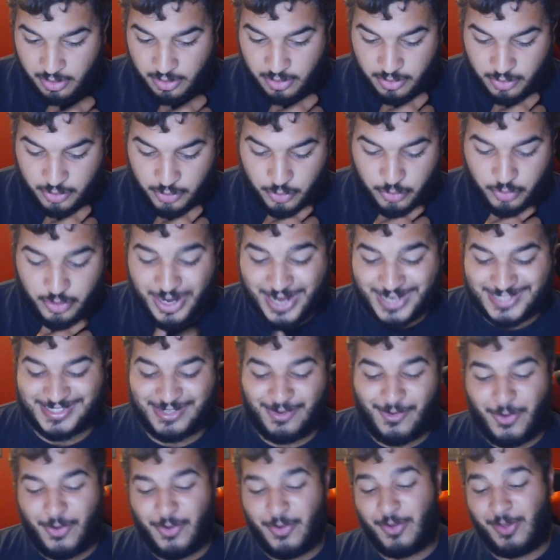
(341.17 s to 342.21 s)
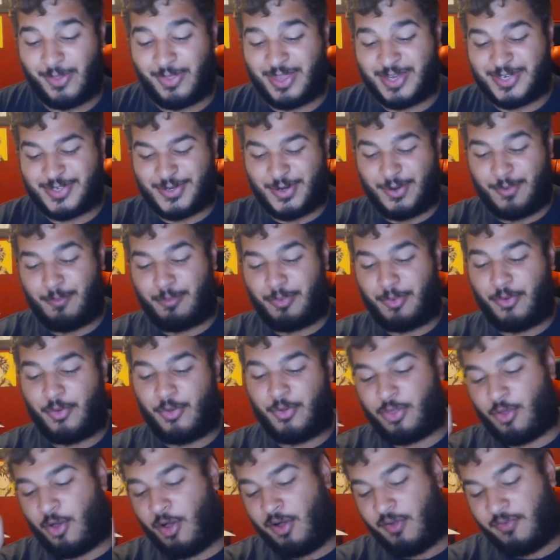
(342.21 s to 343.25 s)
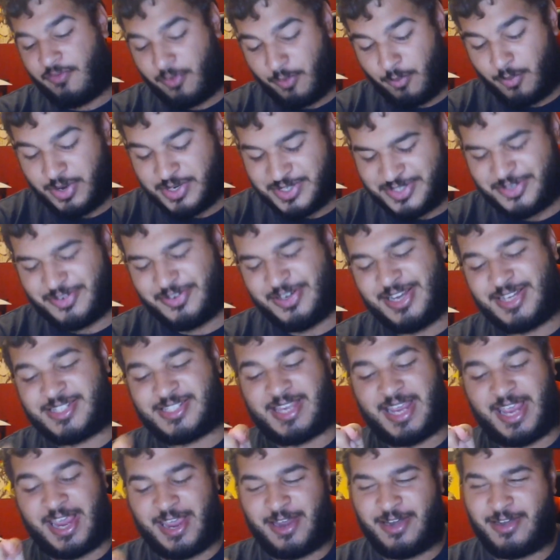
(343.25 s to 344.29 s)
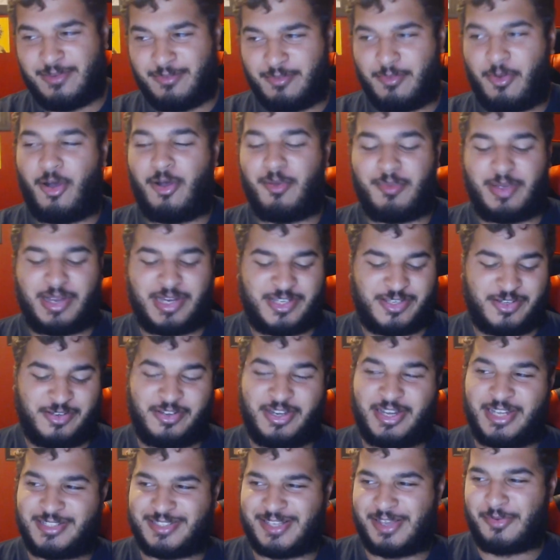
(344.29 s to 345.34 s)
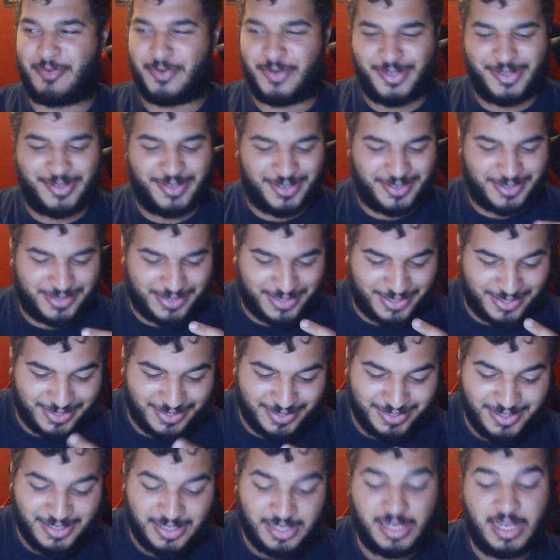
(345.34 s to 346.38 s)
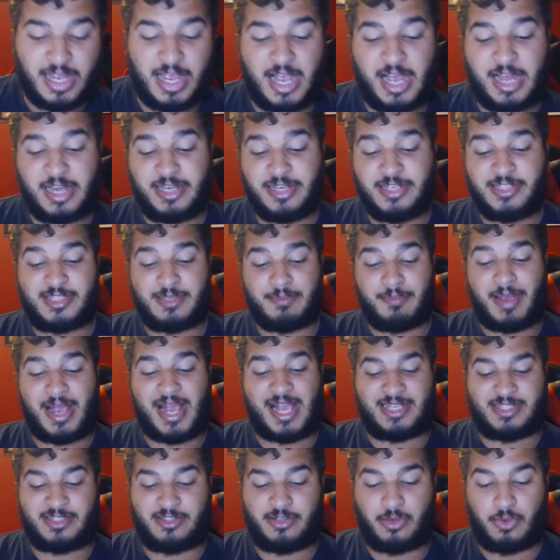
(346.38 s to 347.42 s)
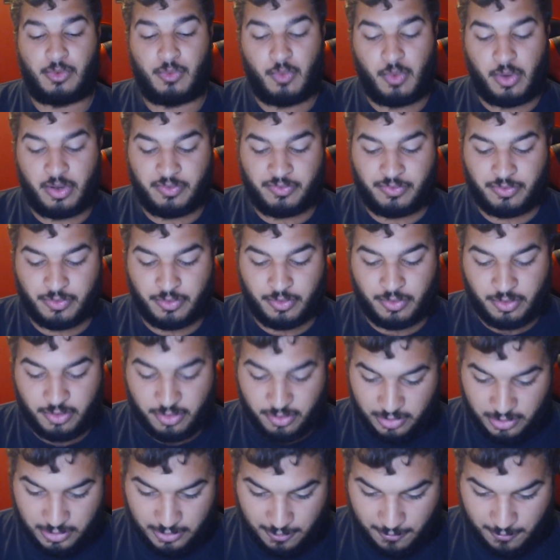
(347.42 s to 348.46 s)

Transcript: You're next. Oh, they show both All for One's You're Next and All Might's You're Next. I really like that. I need to master One for All.